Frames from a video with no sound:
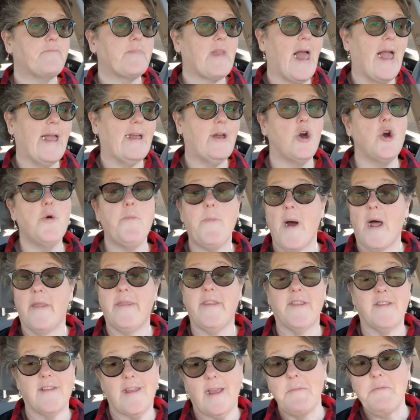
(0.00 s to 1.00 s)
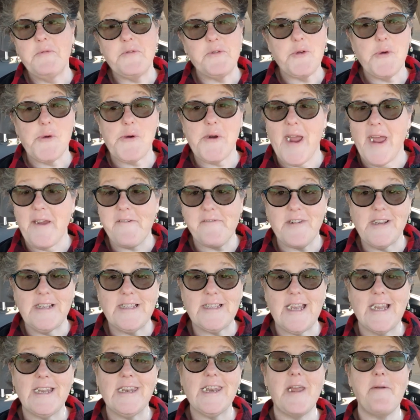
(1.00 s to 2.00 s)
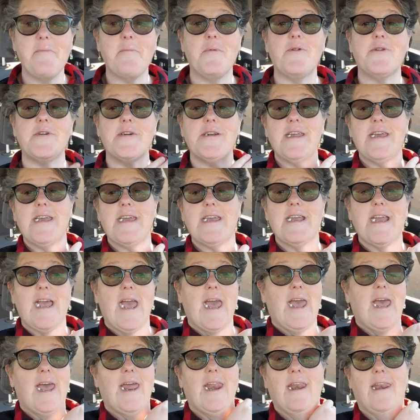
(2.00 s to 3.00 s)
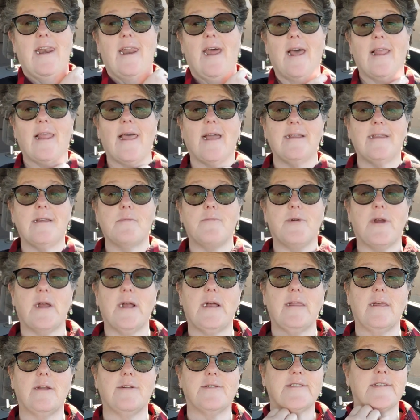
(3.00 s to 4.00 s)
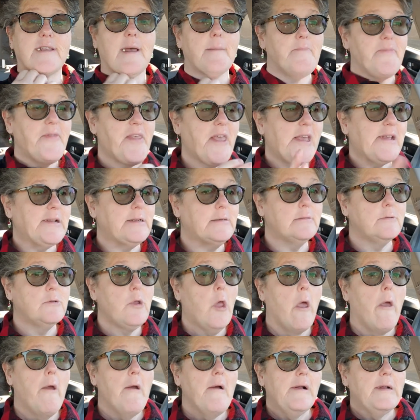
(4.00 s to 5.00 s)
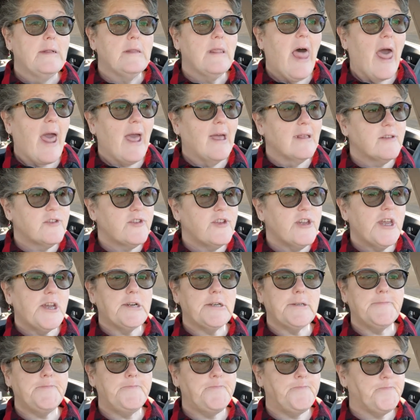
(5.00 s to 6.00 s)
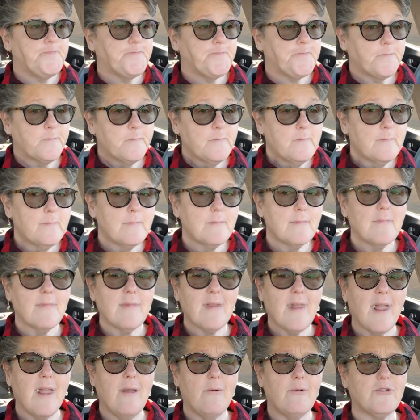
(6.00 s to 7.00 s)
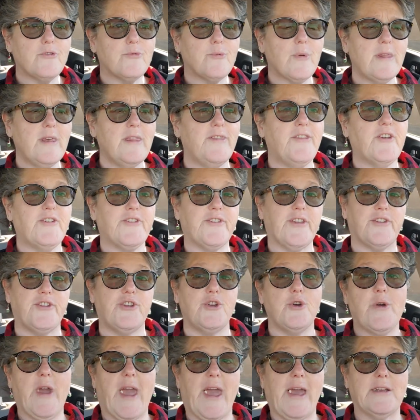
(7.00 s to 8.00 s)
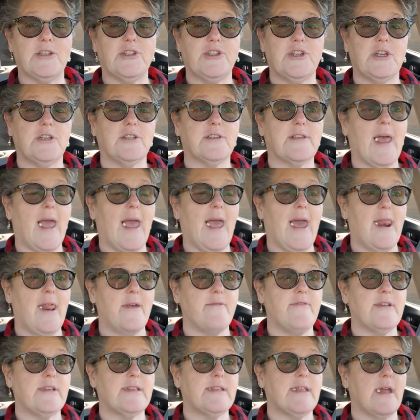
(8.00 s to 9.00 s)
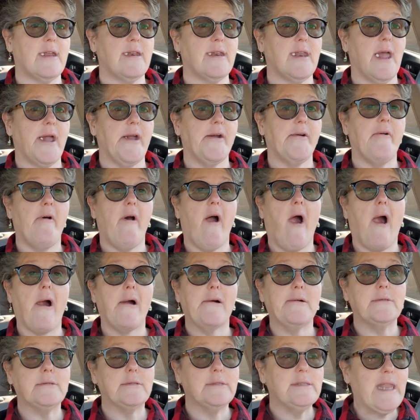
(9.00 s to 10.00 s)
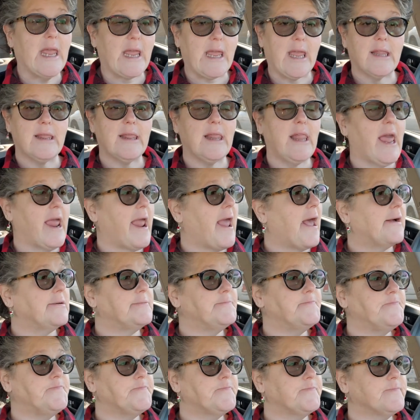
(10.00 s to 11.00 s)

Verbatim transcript: I coupon the same store every Sunday morning, and I like to bring a little something. Last year, it was really just the two cashiers I had every Sunday, Nick and Leah.